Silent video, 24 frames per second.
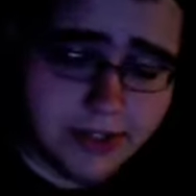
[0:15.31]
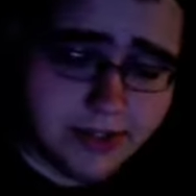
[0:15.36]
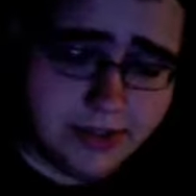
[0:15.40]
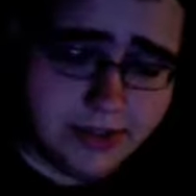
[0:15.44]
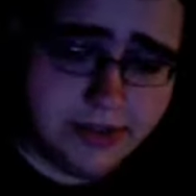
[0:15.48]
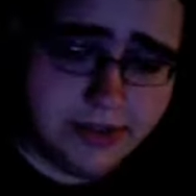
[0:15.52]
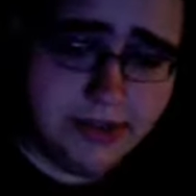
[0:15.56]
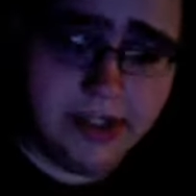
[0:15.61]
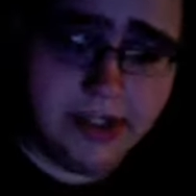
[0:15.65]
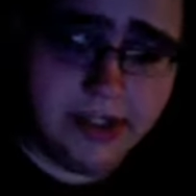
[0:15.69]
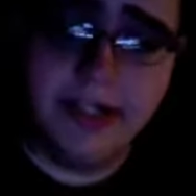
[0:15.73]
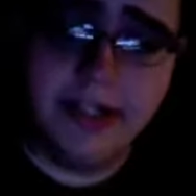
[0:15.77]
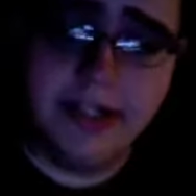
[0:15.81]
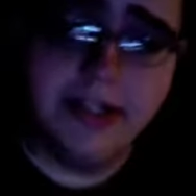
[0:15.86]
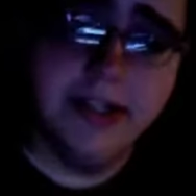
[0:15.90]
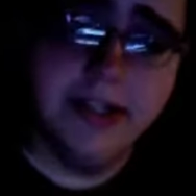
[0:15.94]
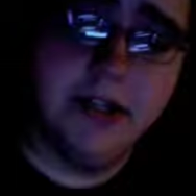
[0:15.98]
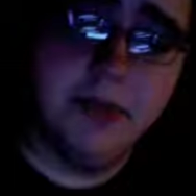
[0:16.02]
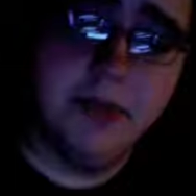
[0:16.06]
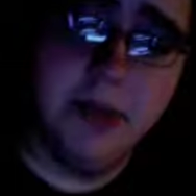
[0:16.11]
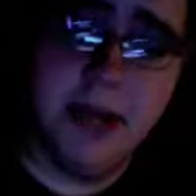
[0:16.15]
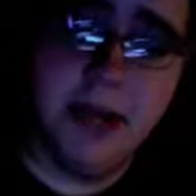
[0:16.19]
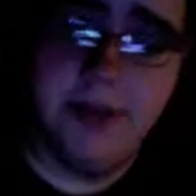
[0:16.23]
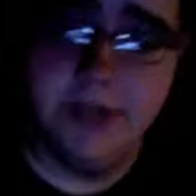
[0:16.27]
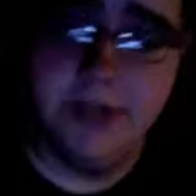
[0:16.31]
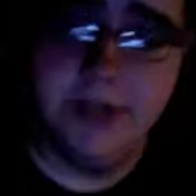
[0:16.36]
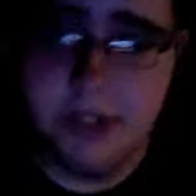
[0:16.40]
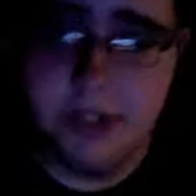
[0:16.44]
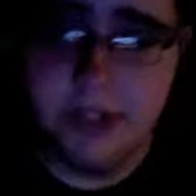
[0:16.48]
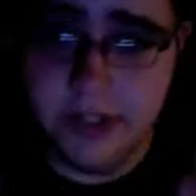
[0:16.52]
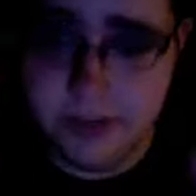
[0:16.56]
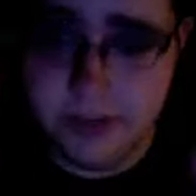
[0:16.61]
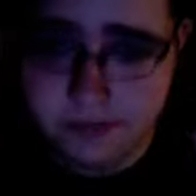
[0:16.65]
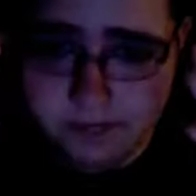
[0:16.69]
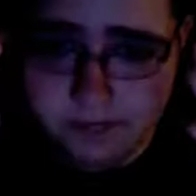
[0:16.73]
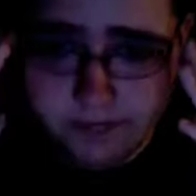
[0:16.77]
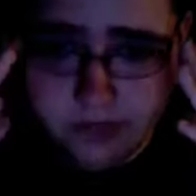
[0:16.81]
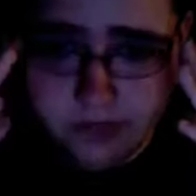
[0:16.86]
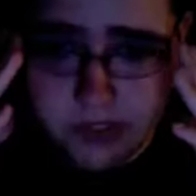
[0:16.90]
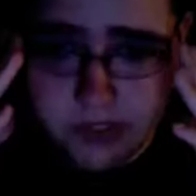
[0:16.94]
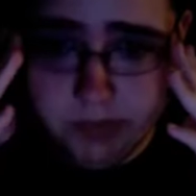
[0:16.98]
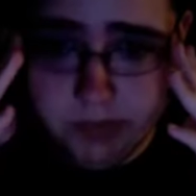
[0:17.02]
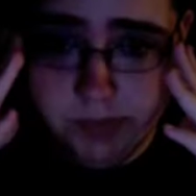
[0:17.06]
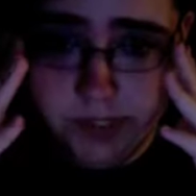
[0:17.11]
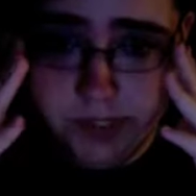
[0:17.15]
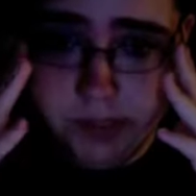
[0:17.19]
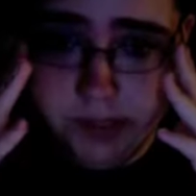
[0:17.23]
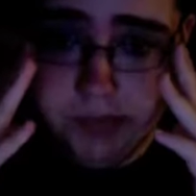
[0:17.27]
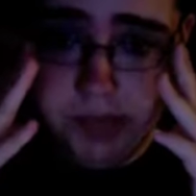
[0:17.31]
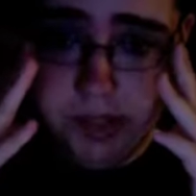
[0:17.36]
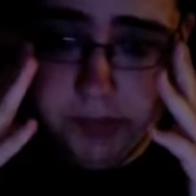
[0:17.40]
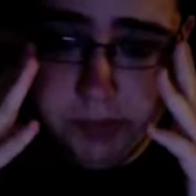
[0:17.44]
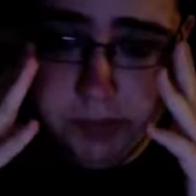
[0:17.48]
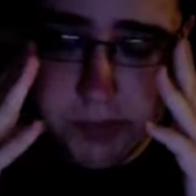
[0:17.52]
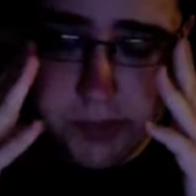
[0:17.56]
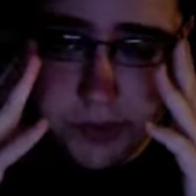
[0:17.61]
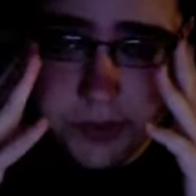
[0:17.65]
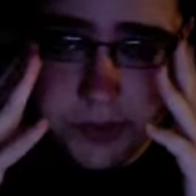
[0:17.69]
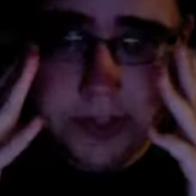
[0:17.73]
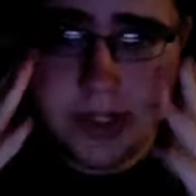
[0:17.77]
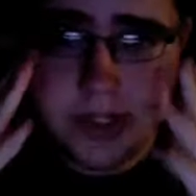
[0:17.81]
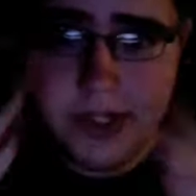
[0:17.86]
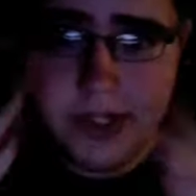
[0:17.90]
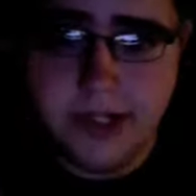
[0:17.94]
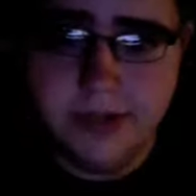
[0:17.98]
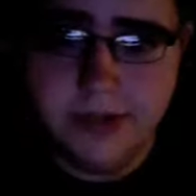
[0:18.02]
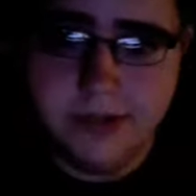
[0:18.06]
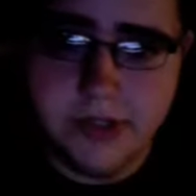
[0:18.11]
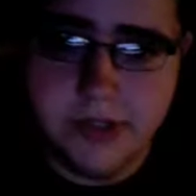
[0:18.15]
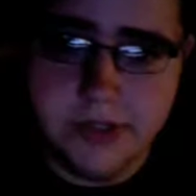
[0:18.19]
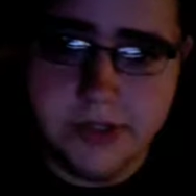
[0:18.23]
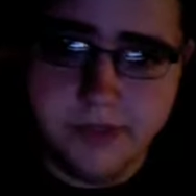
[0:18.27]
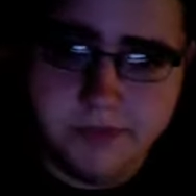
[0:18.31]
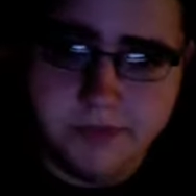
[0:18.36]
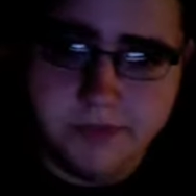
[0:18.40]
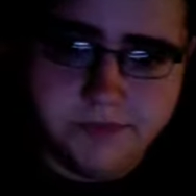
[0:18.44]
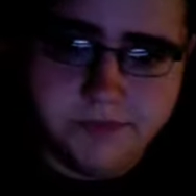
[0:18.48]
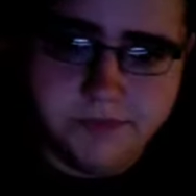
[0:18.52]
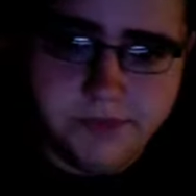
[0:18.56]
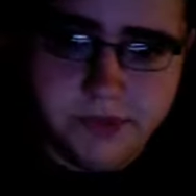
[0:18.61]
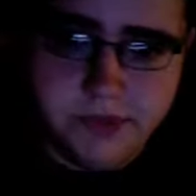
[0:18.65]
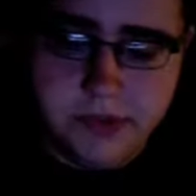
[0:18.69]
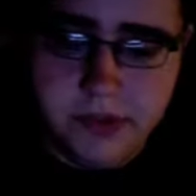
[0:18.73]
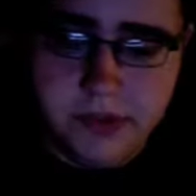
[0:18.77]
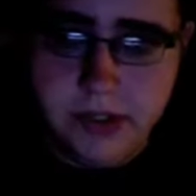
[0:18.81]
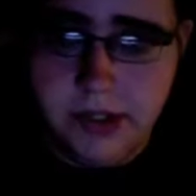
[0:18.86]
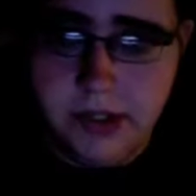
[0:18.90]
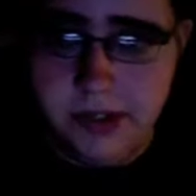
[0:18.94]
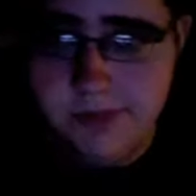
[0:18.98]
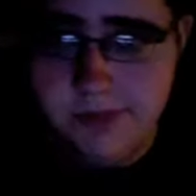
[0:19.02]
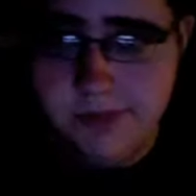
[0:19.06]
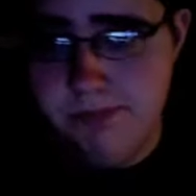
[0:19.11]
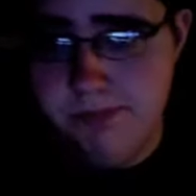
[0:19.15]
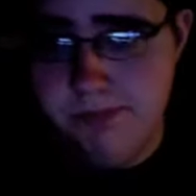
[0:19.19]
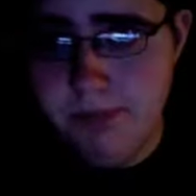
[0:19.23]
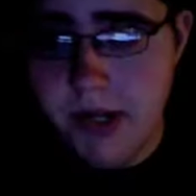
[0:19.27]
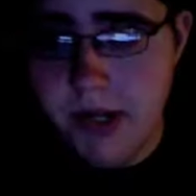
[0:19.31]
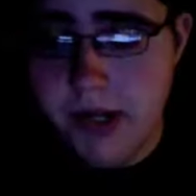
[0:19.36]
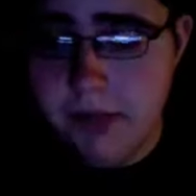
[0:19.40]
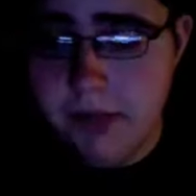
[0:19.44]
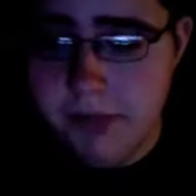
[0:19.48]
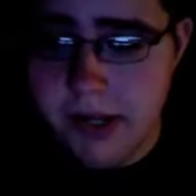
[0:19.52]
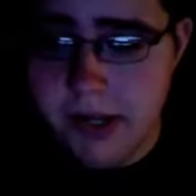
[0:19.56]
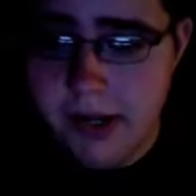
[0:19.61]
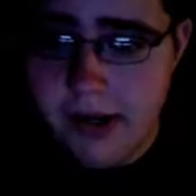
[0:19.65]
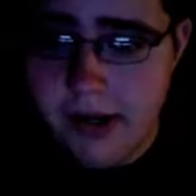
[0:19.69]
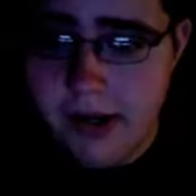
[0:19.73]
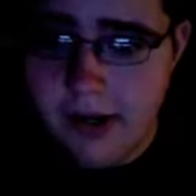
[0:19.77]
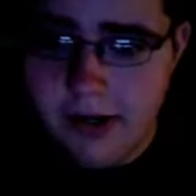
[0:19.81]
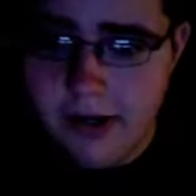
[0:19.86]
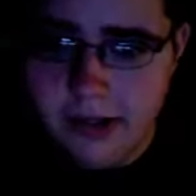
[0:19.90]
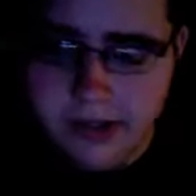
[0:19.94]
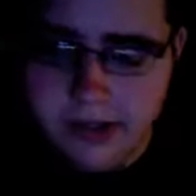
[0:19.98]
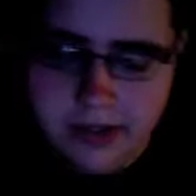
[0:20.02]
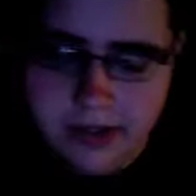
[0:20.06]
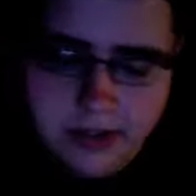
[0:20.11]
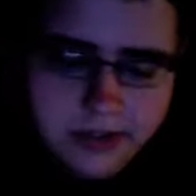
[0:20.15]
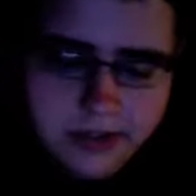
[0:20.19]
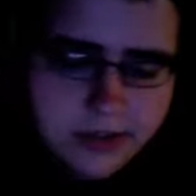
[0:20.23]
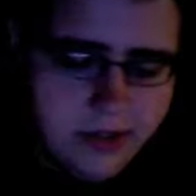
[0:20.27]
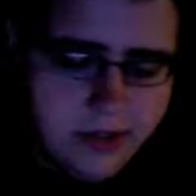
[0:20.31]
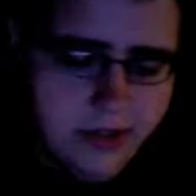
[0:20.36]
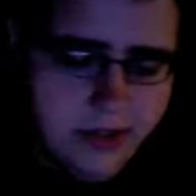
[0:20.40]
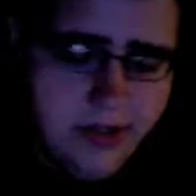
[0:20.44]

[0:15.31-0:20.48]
I ended up having to split them up, which was kind of a pain, I guess.